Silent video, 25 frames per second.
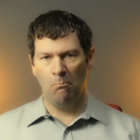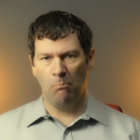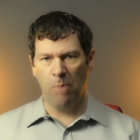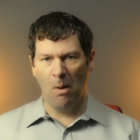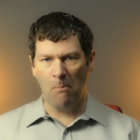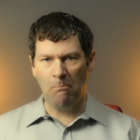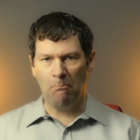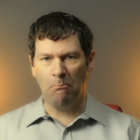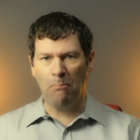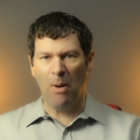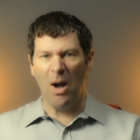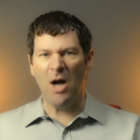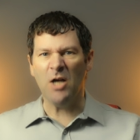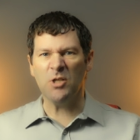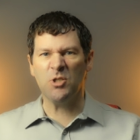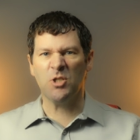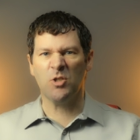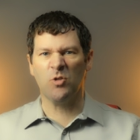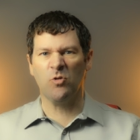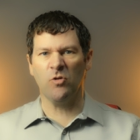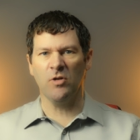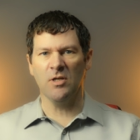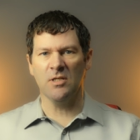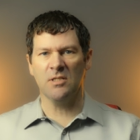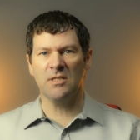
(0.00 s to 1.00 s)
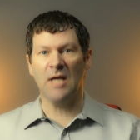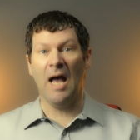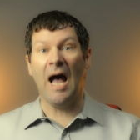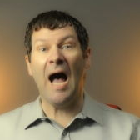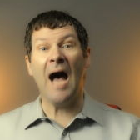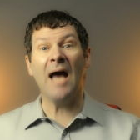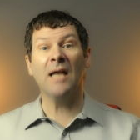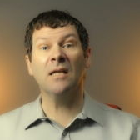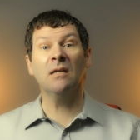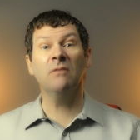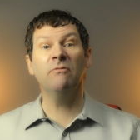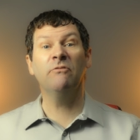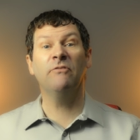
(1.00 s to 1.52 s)
Preposterous,
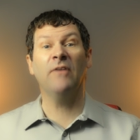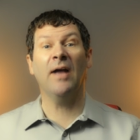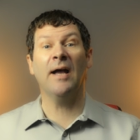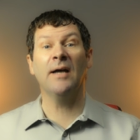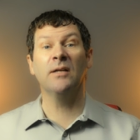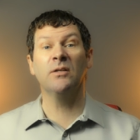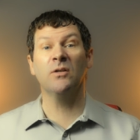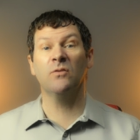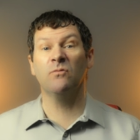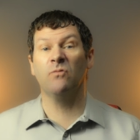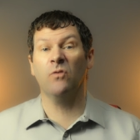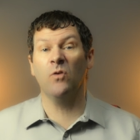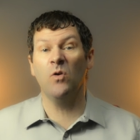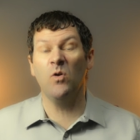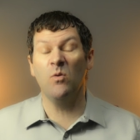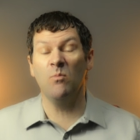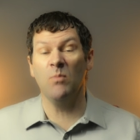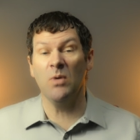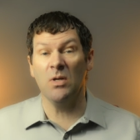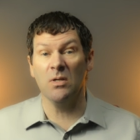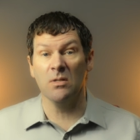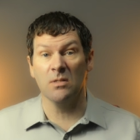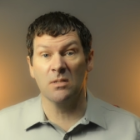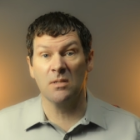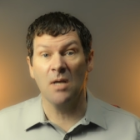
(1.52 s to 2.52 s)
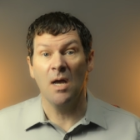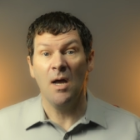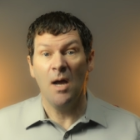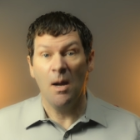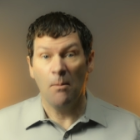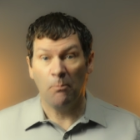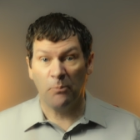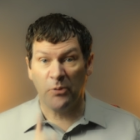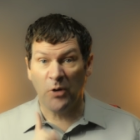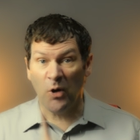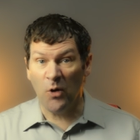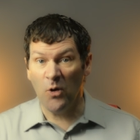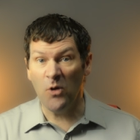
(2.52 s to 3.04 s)
unfounded rumours.
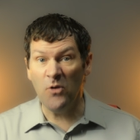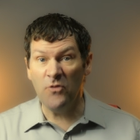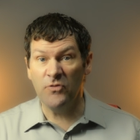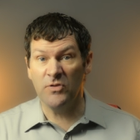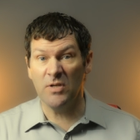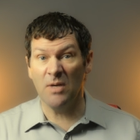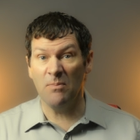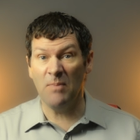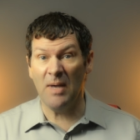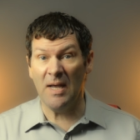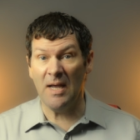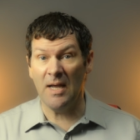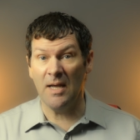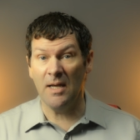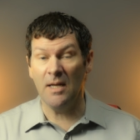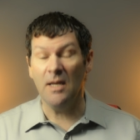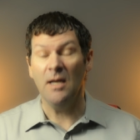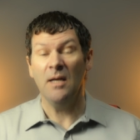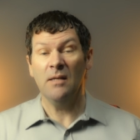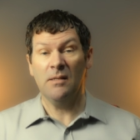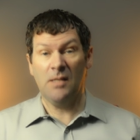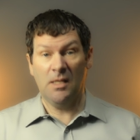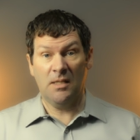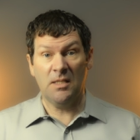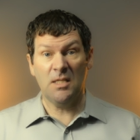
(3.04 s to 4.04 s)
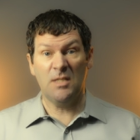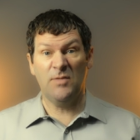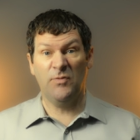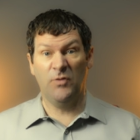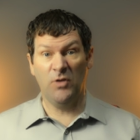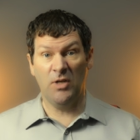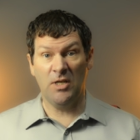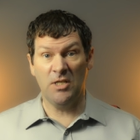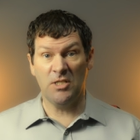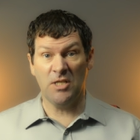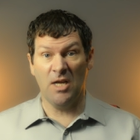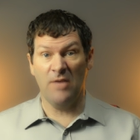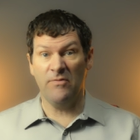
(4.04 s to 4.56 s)
Prove to me that this
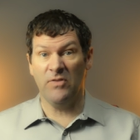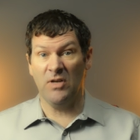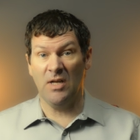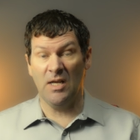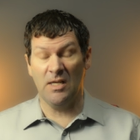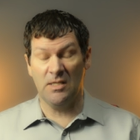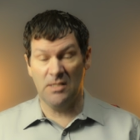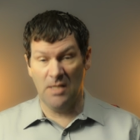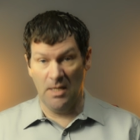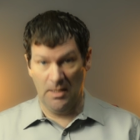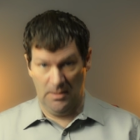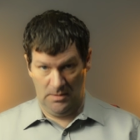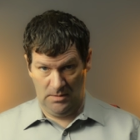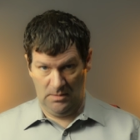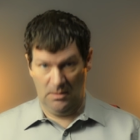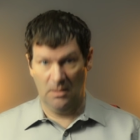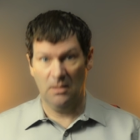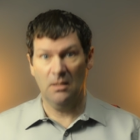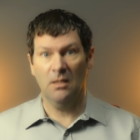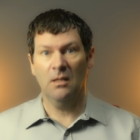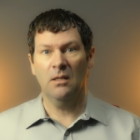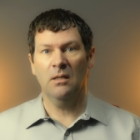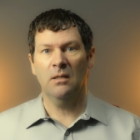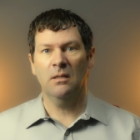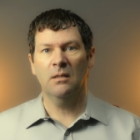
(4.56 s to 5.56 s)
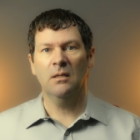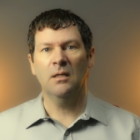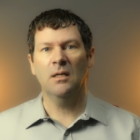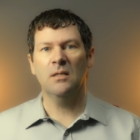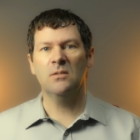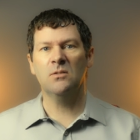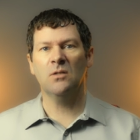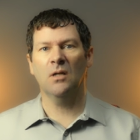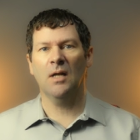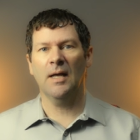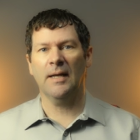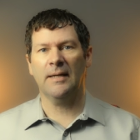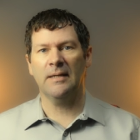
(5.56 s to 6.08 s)
footage even exists.
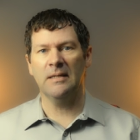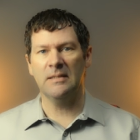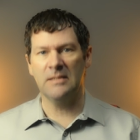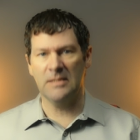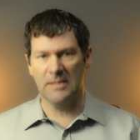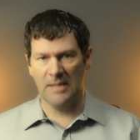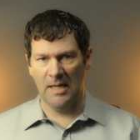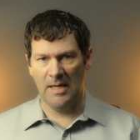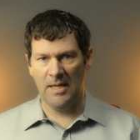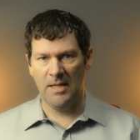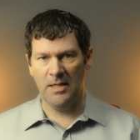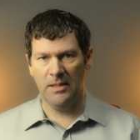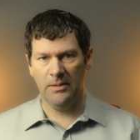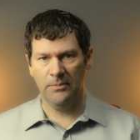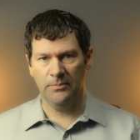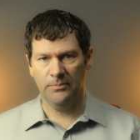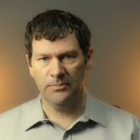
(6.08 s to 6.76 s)
That's all I can say.